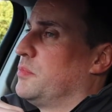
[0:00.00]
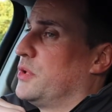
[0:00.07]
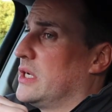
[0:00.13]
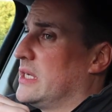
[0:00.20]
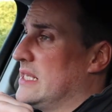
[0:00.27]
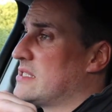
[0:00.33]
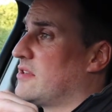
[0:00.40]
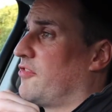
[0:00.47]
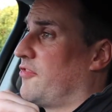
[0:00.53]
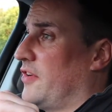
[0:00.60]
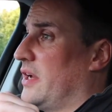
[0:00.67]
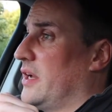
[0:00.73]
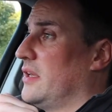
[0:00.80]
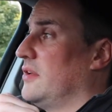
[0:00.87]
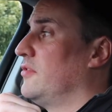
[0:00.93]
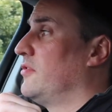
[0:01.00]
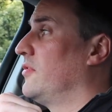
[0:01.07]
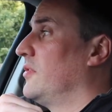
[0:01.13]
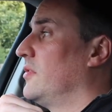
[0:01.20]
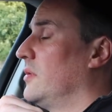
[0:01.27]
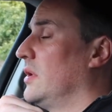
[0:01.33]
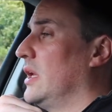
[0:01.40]
but it is a
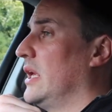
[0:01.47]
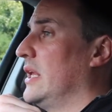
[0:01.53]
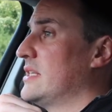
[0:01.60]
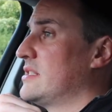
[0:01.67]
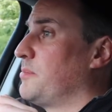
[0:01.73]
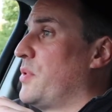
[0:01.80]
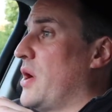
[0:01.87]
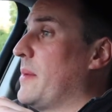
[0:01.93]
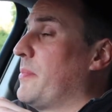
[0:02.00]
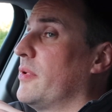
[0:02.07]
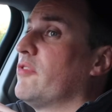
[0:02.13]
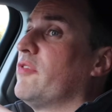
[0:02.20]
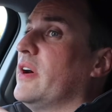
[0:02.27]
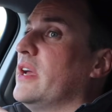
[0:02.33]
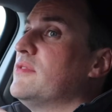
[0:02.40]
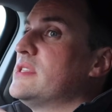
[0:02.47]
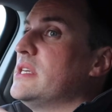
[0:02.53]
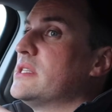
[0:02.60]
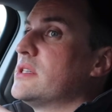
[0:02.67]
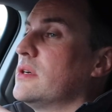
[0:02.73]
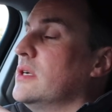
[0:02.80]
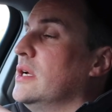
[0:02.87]
proper
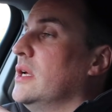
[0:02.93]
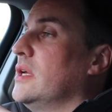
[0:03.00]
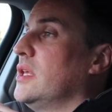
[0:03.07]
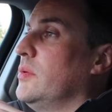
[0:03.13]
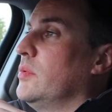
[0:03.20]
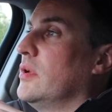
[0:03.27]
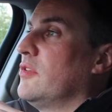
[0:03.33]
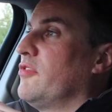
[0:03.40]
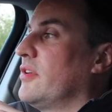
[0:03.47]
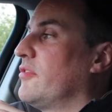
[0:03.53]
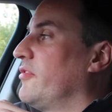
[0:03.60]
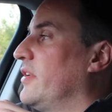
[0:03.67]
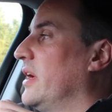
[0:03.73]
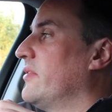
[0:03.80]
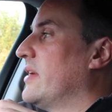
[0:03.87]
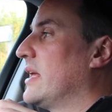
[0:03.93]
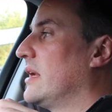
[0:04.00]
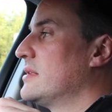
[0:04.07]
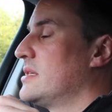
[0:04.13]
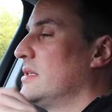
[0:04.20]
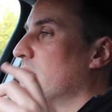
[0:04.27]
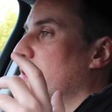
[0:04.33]
5-seater. You will fit 5
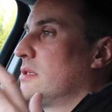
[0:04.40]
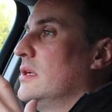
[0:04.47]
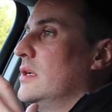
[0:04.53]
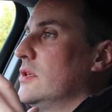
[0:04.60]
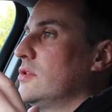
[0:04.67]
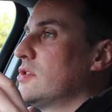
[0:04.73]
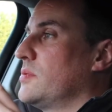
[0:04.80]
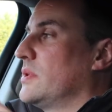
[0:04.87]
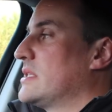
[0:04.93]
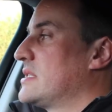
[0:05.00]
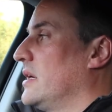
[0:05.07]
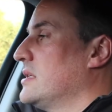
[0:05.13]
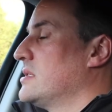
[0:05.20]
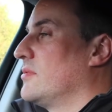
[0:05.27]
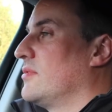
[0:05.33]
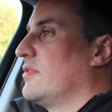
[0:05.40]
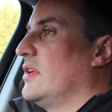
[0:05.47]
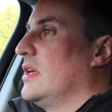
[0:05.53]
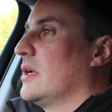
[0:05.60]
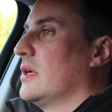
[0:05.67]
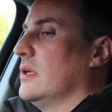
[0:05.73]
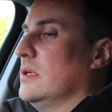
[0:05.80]
adults in it, just with the size of the
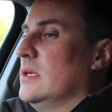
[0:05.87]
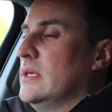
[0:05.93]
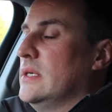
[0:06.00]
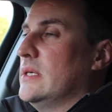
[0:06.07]
vehicle.